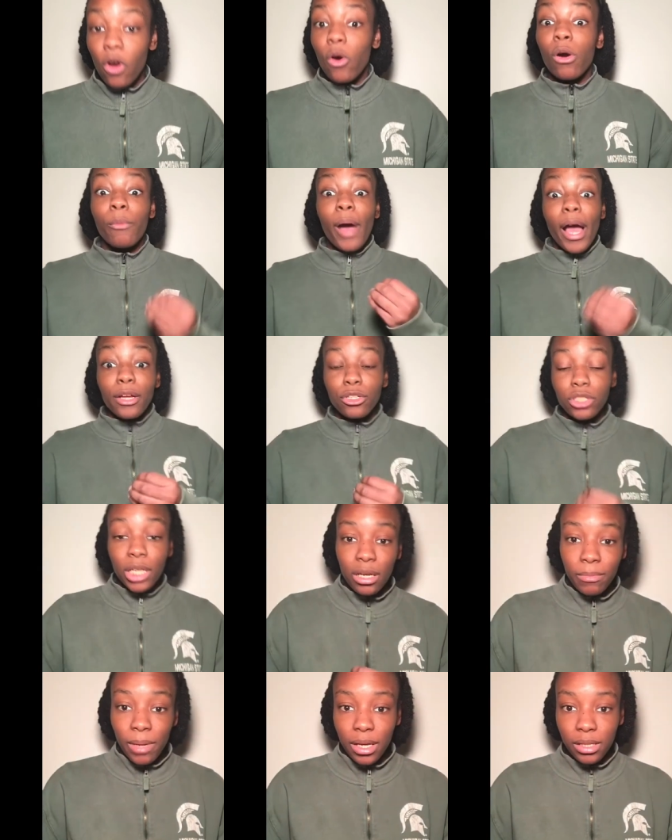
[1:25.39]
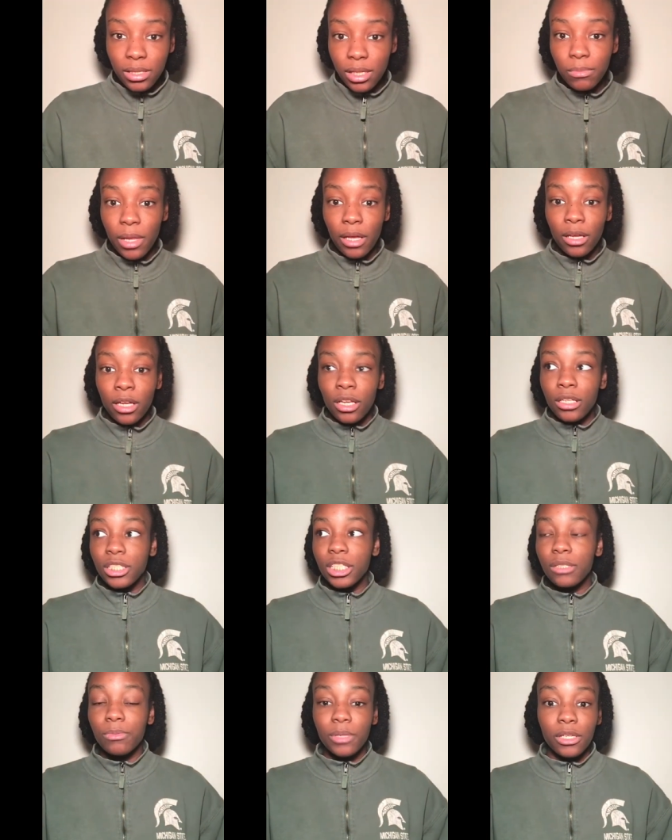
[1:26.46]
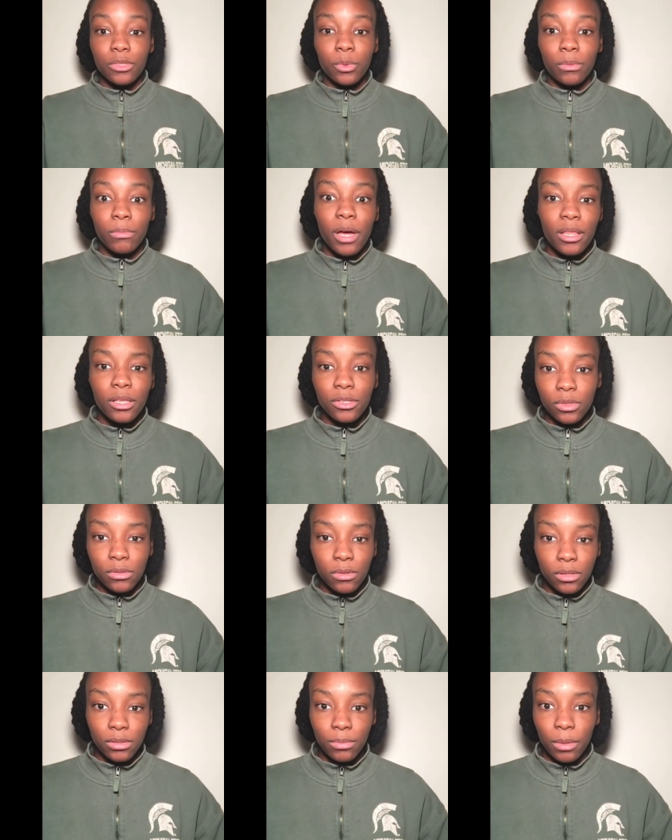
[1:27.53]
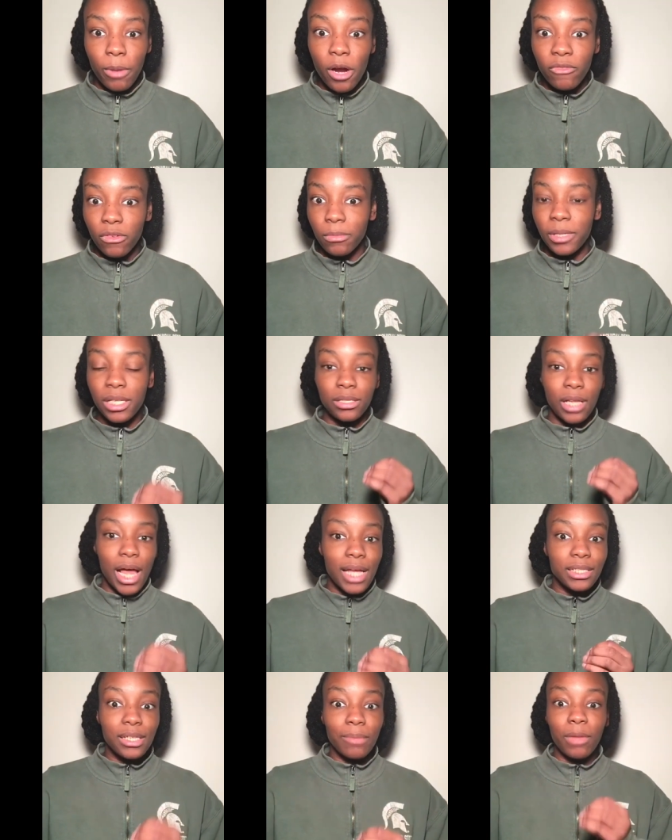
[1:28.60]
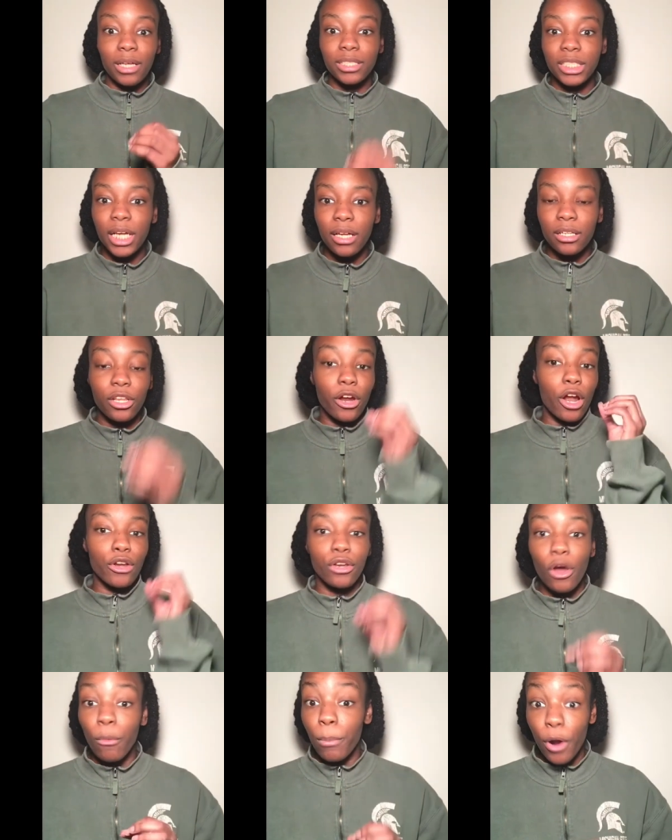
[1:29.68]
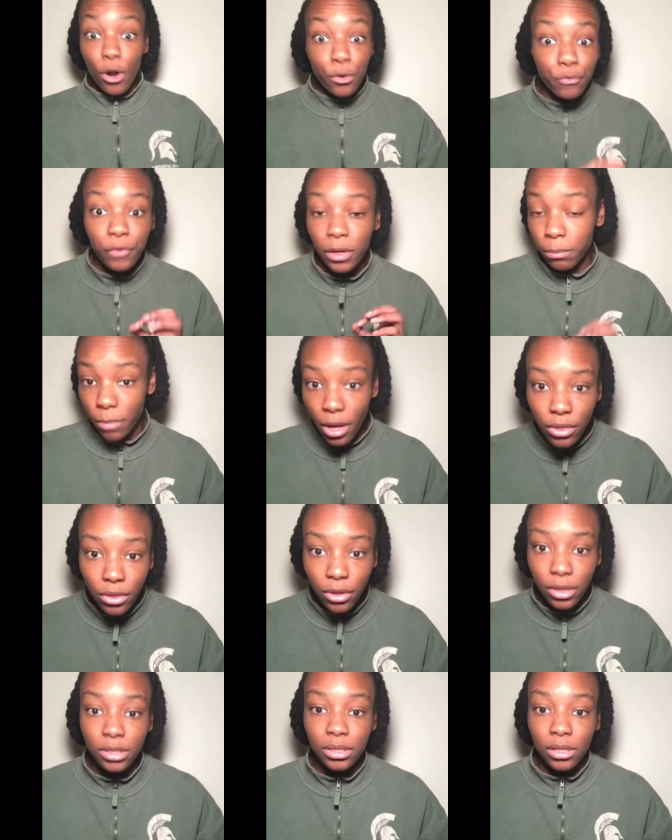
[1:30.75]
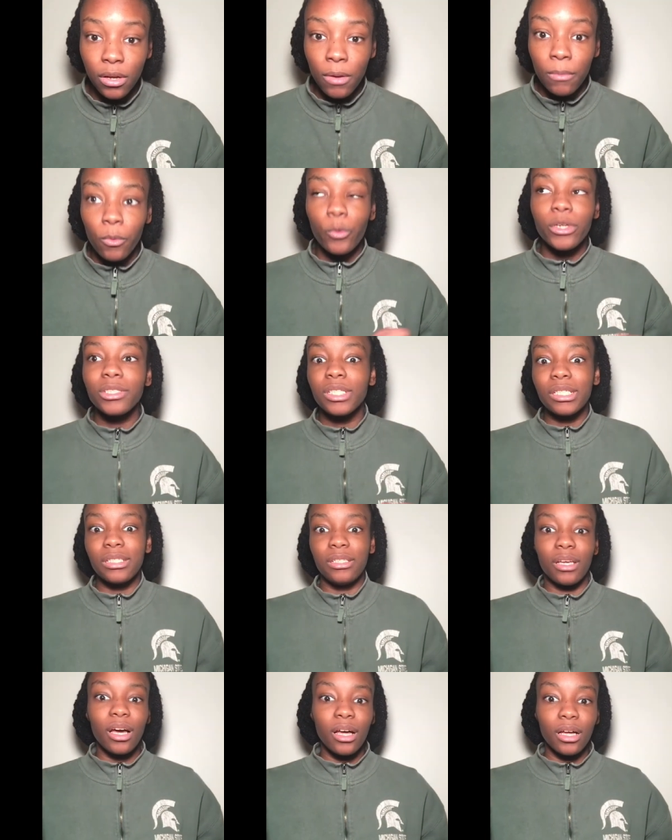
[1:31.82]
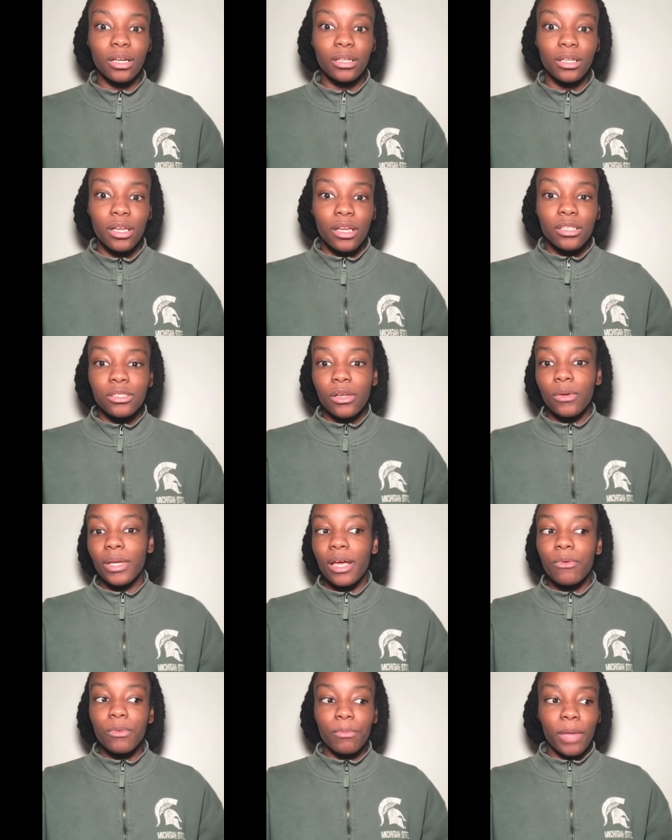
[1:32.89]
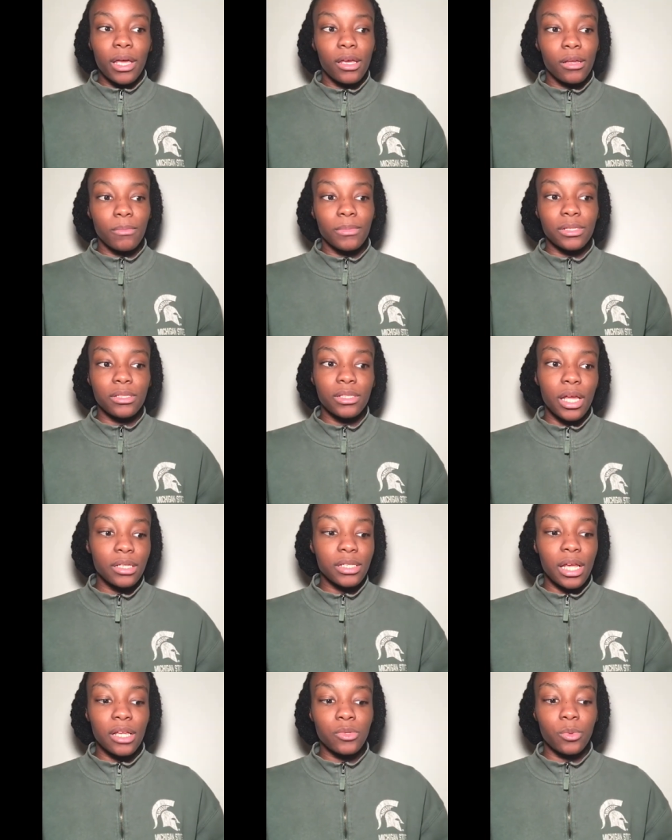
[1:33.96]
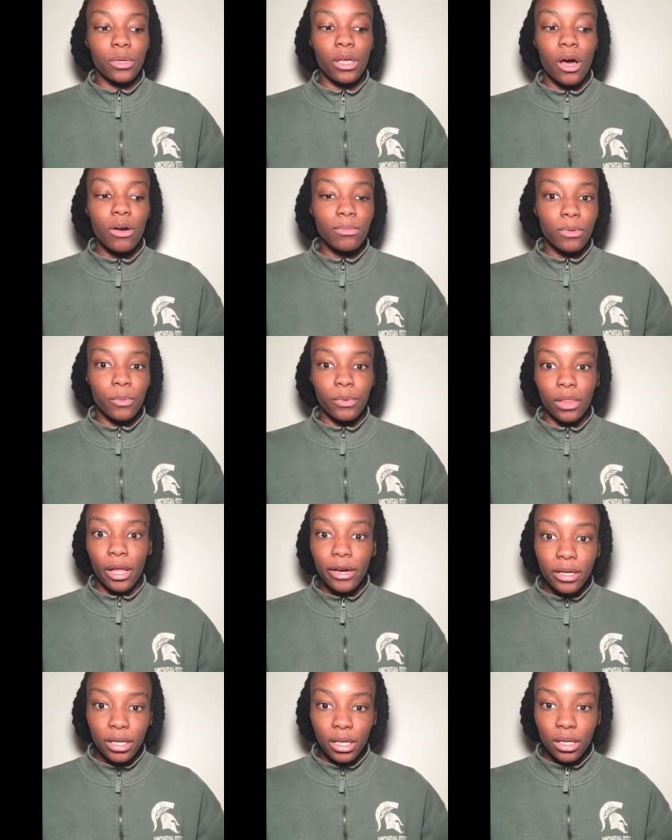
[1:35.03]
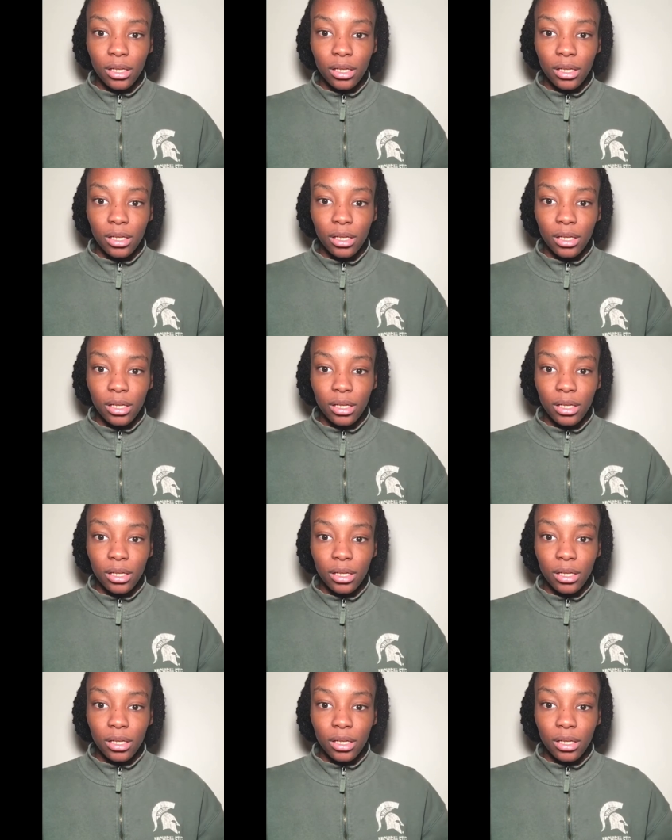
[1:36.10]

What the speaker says: Or why are you trying to make it seem like just because we're mothers, we're supposed to be perfect? Because last time I checked, there are no perfect mothers. We're just young. So yeah, we're making mistakes as we go, but we're learning.